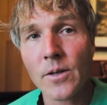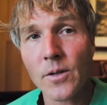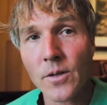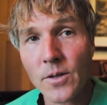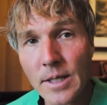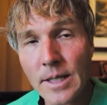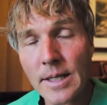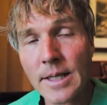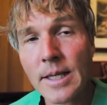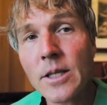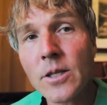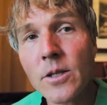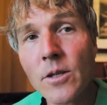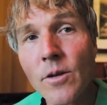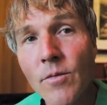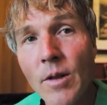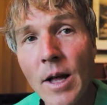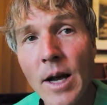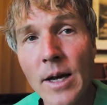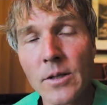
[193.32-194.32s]
There's
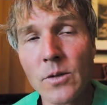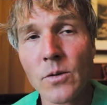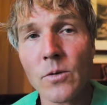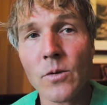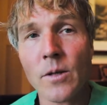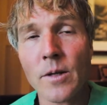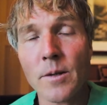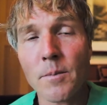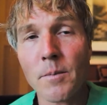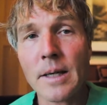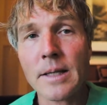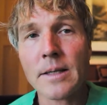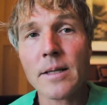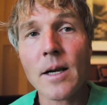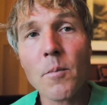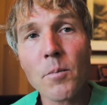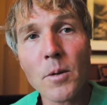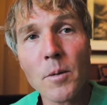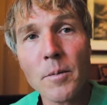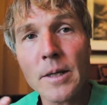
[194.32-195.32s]
additional flax oil in my
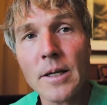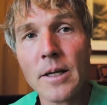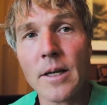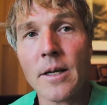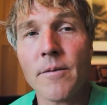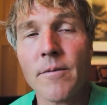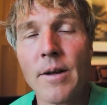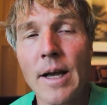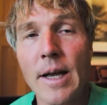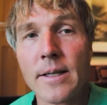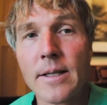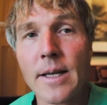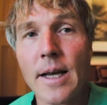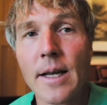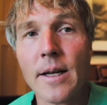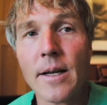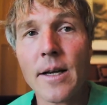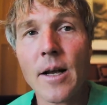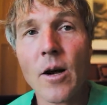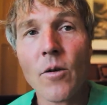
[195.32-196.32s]
supplement, Advanced
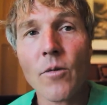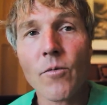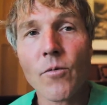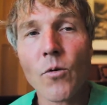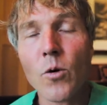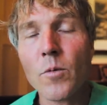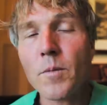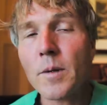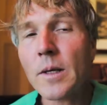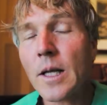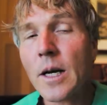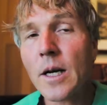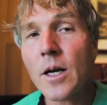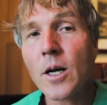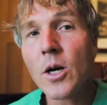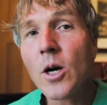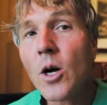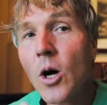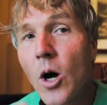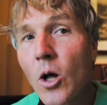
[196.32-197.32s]
Canine Health Formula,
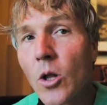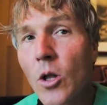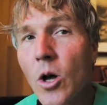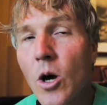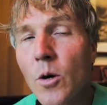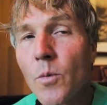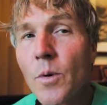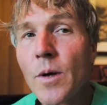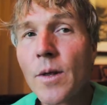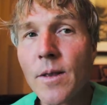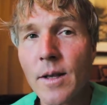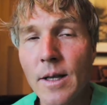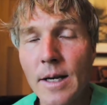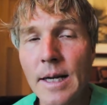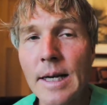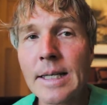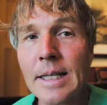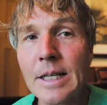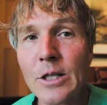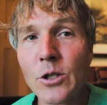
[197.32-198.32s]
along with
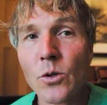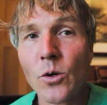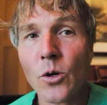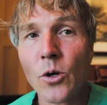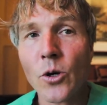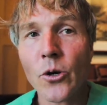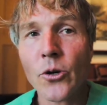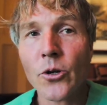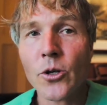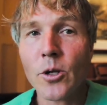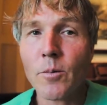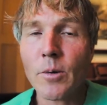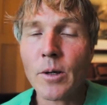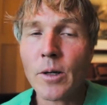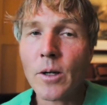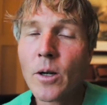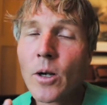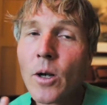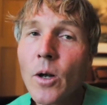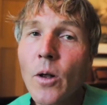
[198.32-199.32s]
additional curcumin.